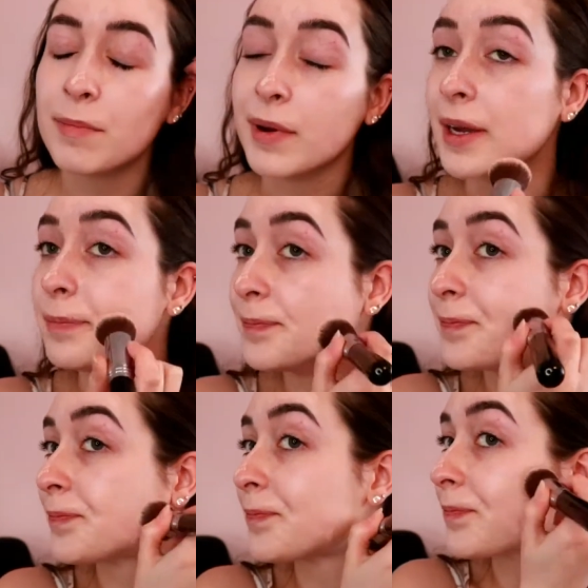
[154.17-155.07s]
but
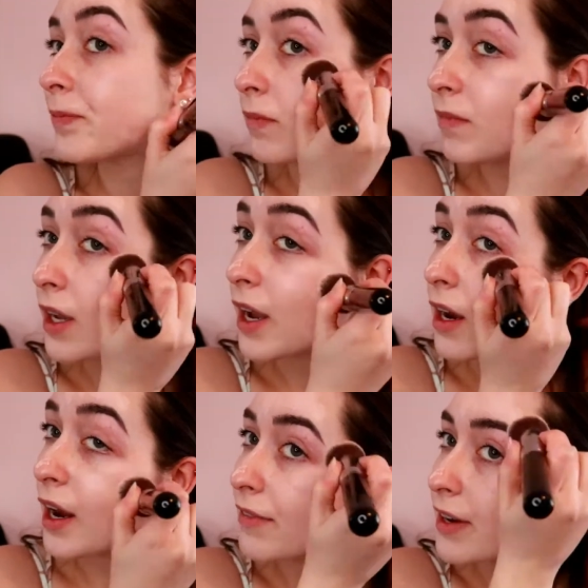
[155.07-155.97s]
I
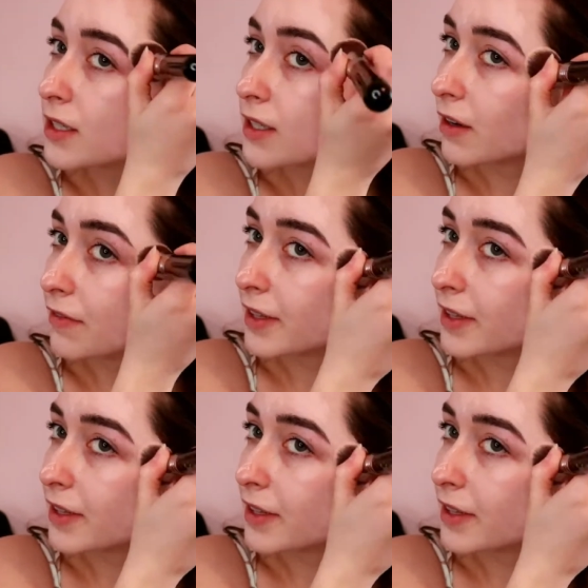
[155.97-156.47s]
kind of had to settle for